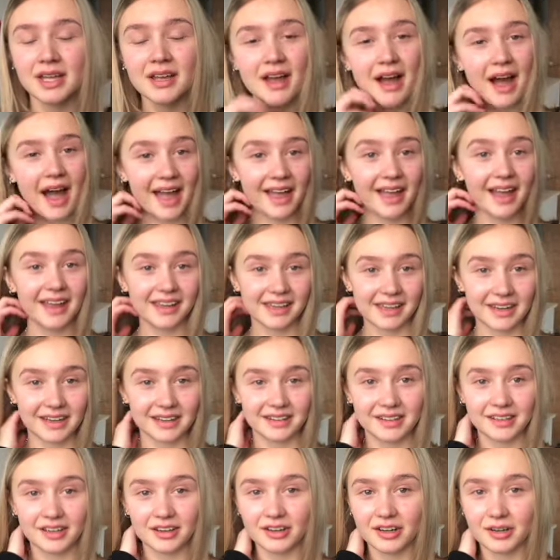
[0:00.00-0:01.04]
I hate
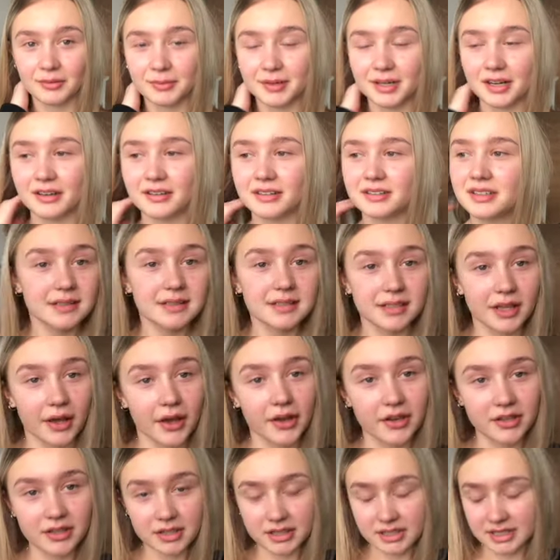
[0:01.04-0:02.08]
anything going up my nose.
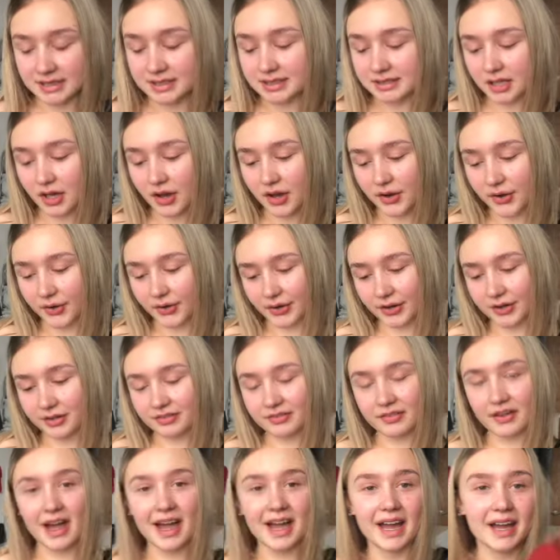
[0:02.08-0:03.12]
So to start
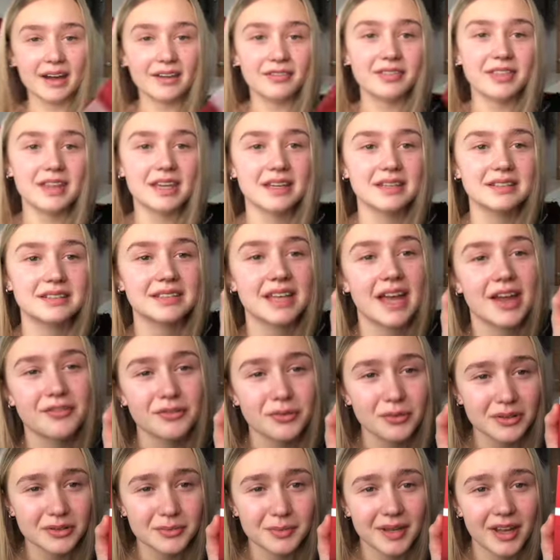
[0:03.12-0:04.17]
off, I have this.
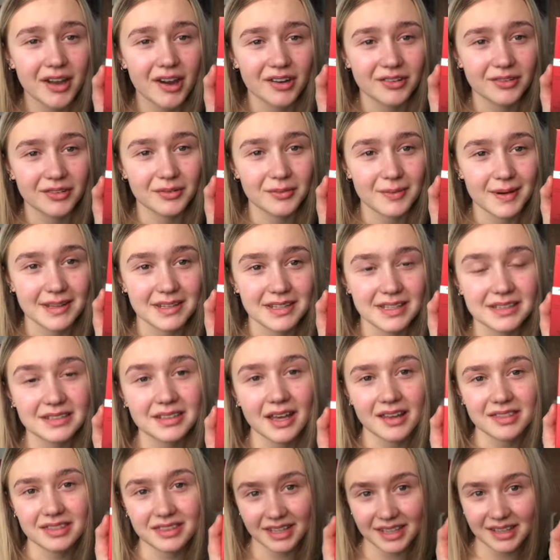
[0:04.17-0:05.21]
Everyone's been going on about this.
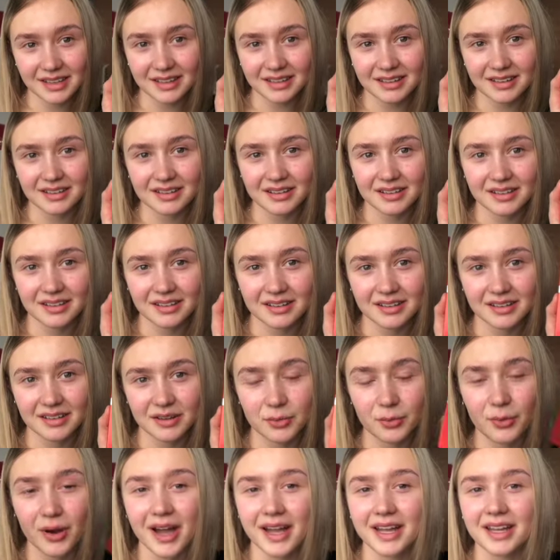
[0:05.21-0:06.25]
I think...
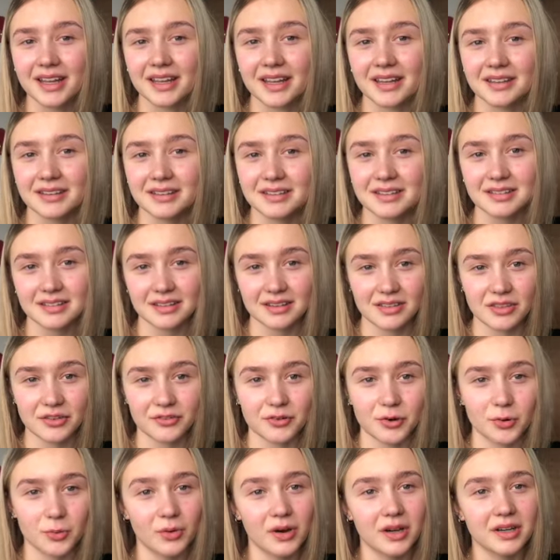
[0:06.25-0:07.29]
Wait, this isn't the
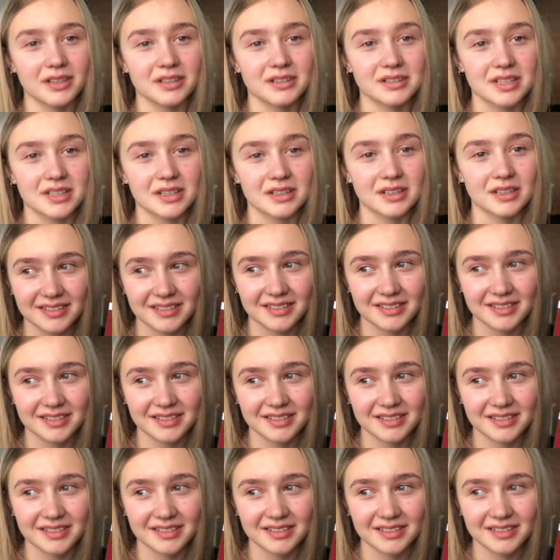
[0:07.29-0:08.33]
real one, is it?
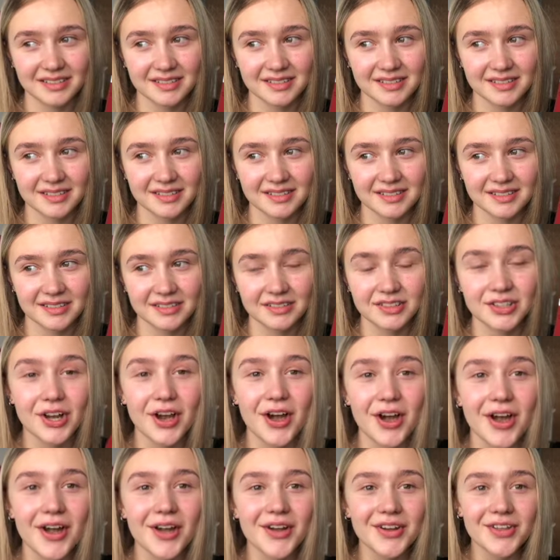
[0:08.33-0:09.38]

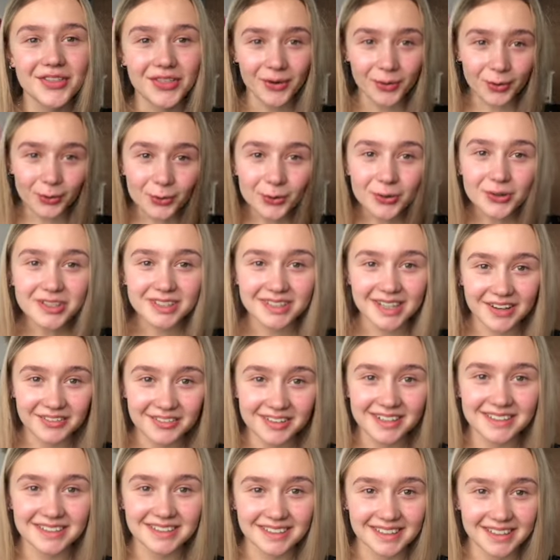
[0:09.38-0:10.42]
No, The Ordinary
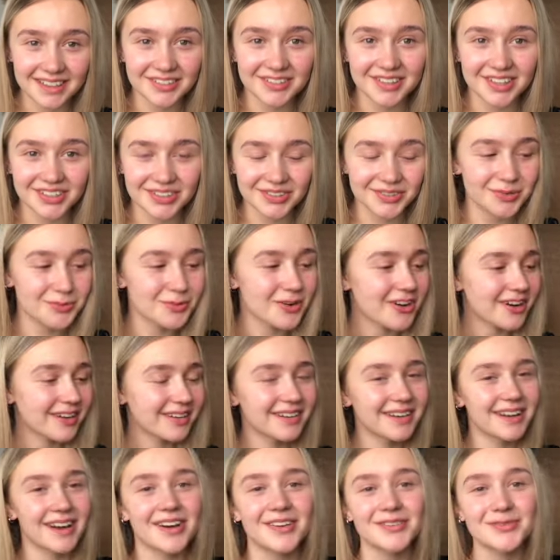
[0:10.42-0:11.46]
did the original
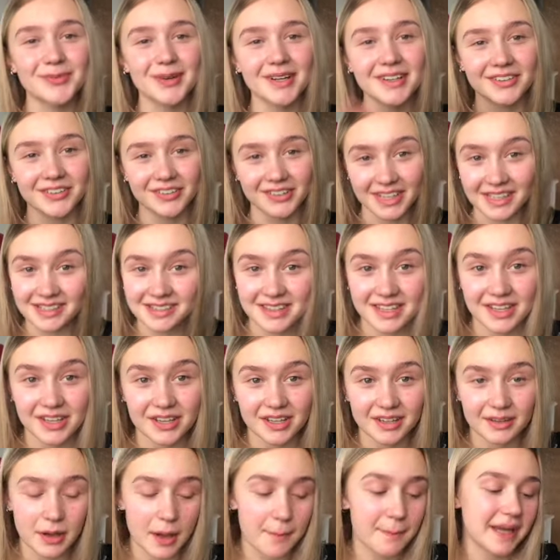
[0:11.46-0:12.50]
one. Oh my god, it's
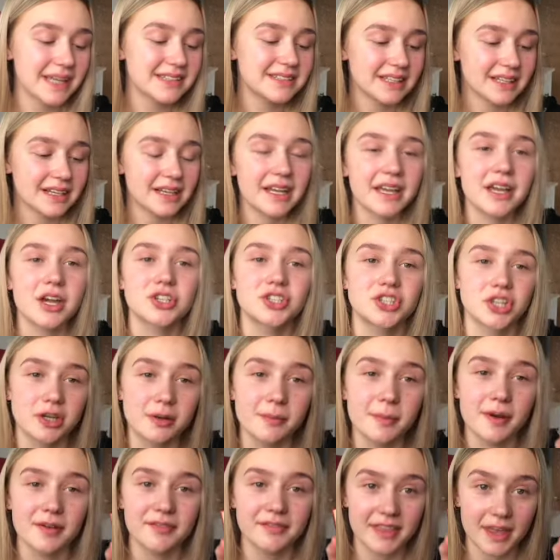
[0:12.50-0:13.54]
the basically a dupe
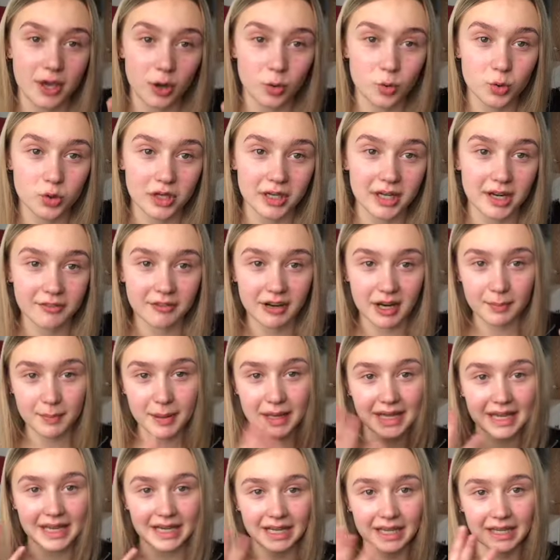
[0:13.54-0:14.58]
of the Ordinary
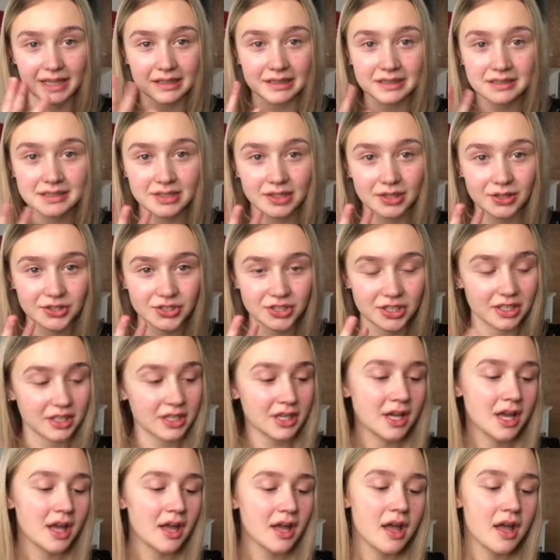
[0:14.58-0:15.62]
peeling solution.
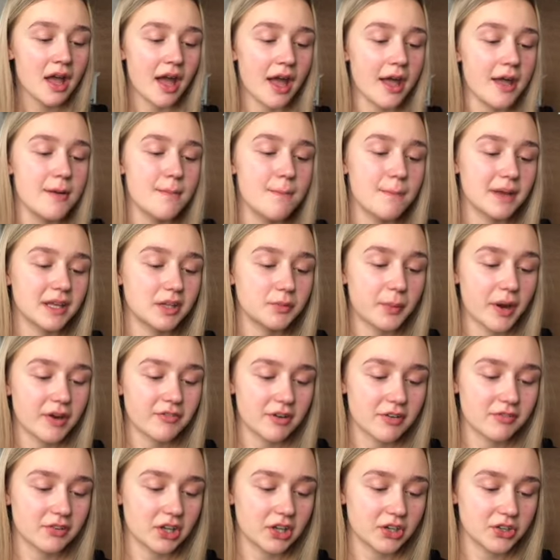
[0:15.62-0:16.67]
Um, but it's by
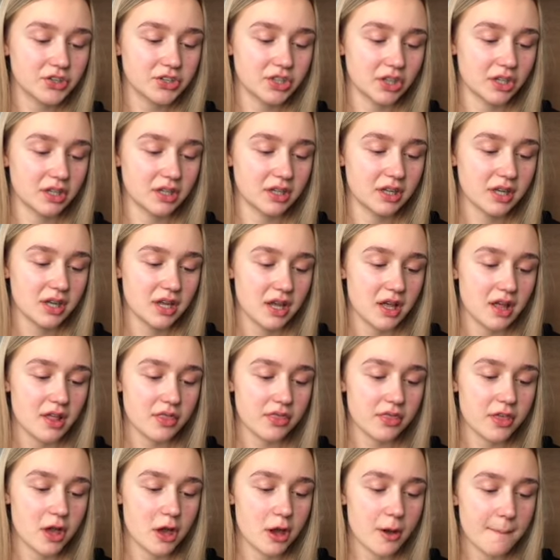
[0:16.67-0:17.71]
Revolution.
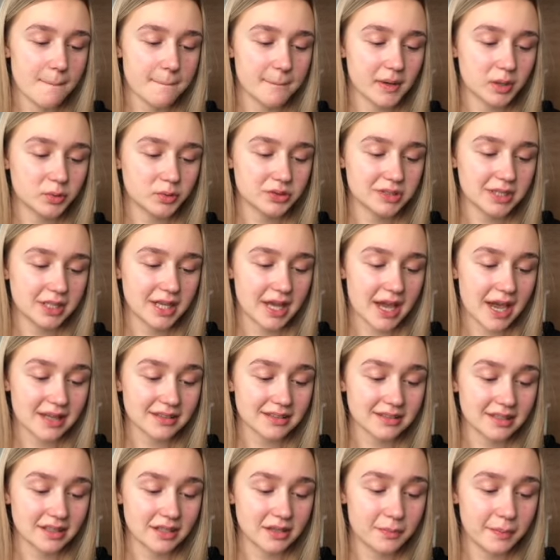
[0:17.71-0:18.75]
The
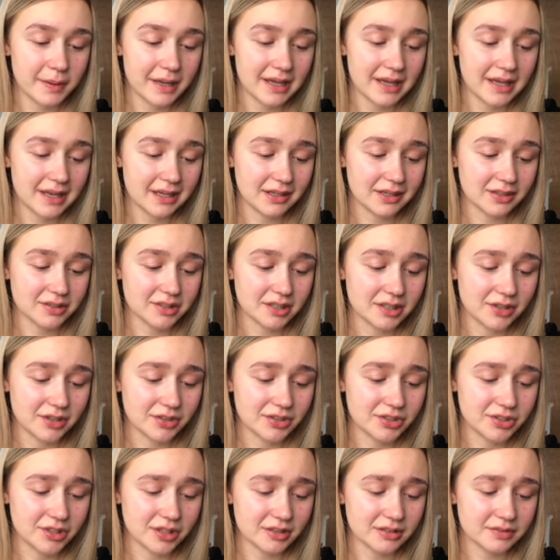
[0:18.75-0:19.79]
multi-acid peeling
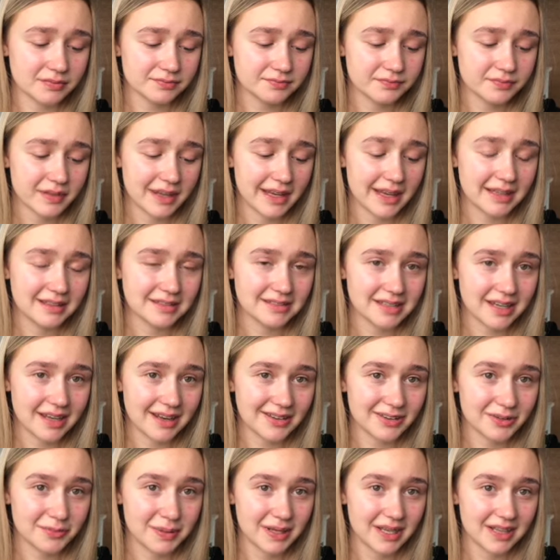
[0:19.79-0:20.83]
solution
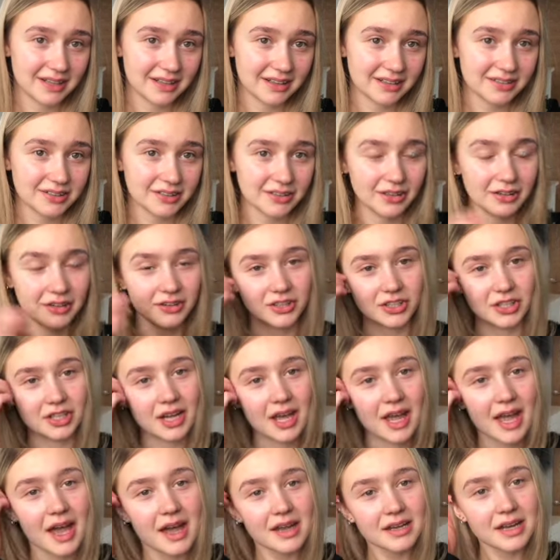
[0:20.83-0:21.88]
intense peeling solution.
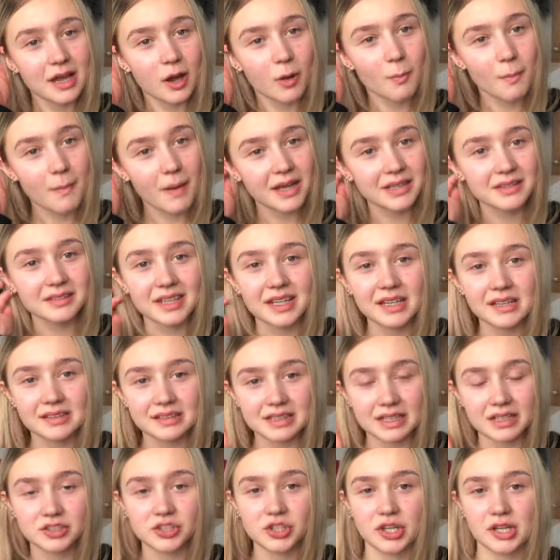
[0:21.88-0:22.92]
Now, my skin is
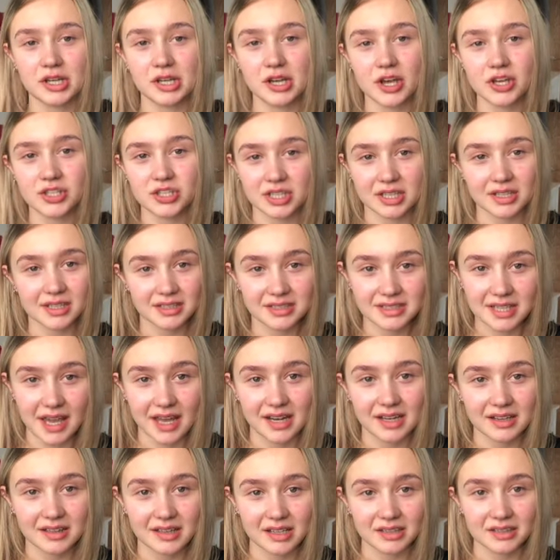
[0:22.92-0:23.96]
literally allergic to
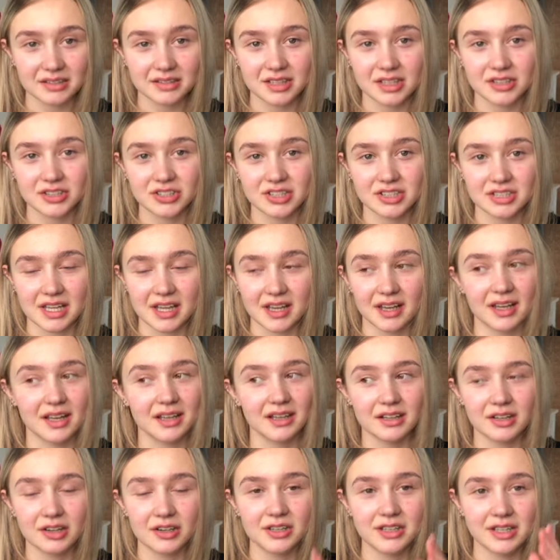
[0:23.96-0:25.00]
anything that touches it,
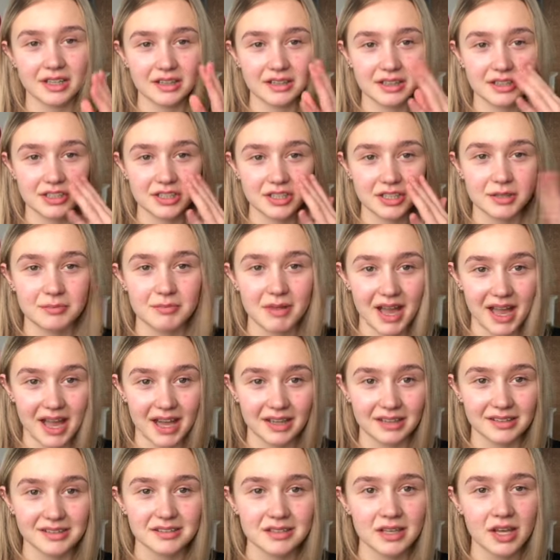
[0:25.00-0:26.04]
including literally my
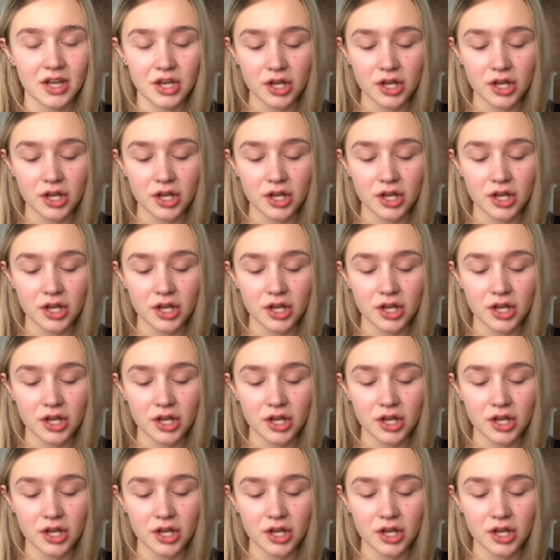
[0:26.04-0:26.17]
hands.